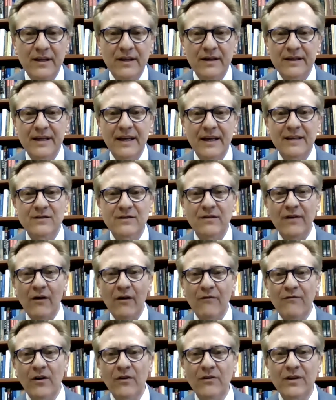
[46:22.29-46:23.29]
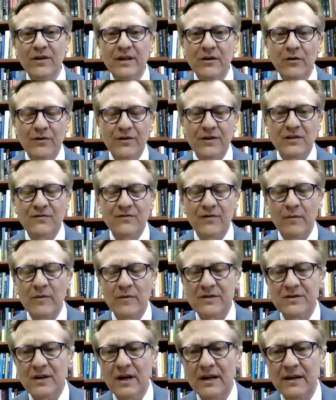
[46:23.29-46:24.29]
in the case of how far the earth is from
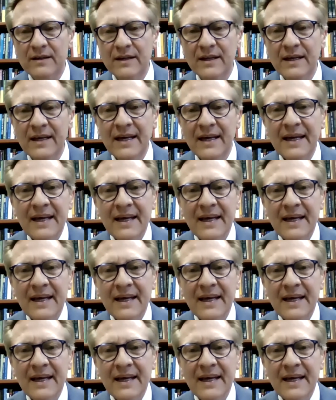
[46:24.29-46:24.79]
the sun.